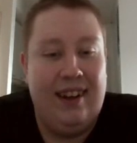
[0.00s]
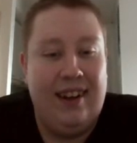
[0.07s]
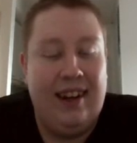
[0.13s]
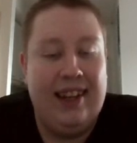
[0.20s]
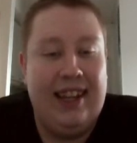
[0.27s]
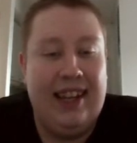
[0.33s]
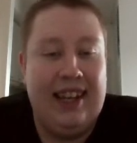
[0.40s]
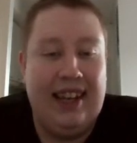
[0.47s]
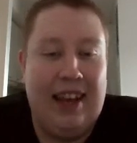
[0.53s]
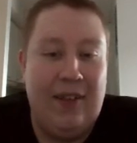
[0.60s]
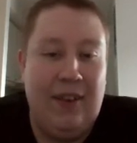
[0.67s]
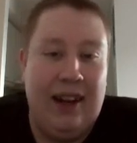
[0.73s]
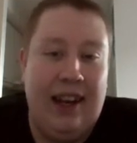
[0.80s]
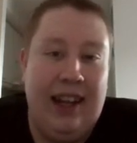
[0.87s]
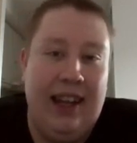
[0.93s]
I think it
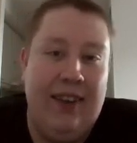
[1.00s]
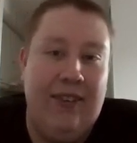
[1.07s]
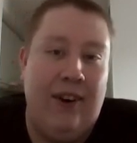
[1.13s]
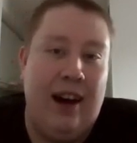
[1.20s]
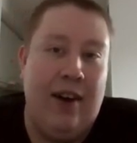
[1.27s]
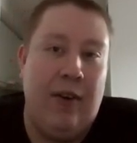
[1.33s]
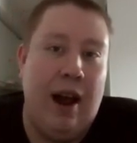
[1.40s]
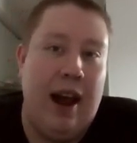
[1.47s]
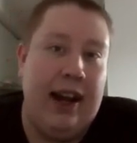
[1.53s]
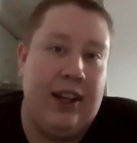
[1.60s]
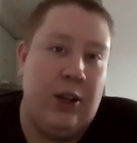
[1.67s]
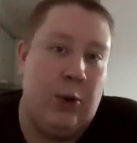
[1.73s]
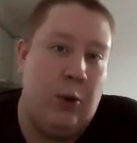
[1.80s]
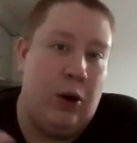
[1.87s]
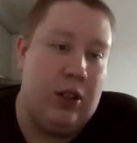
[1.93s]
definitely, if I
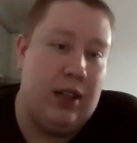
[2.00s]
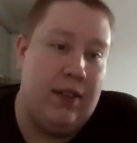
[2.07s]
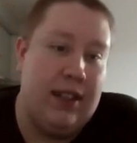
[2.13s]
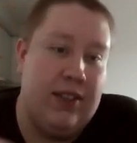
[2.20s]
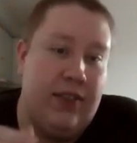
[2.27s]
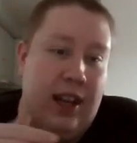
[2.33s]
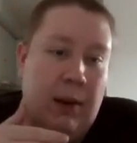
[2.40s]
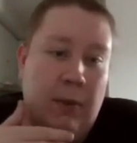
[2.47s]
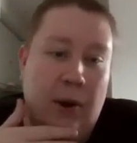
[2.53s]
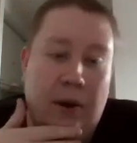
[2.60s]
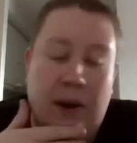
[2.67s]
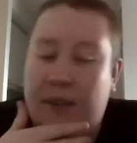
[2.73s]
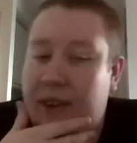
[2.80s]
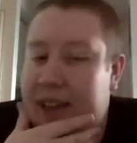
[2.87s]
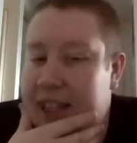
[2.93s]
ranked Kurosawa's
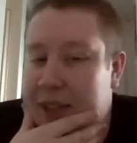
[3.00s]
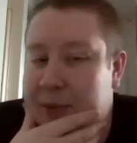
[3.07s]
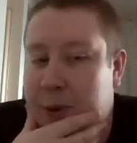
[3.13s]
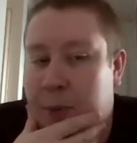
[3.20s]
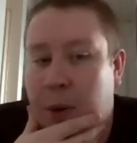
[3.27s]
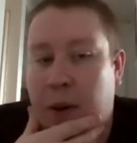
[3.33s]
filmography, this would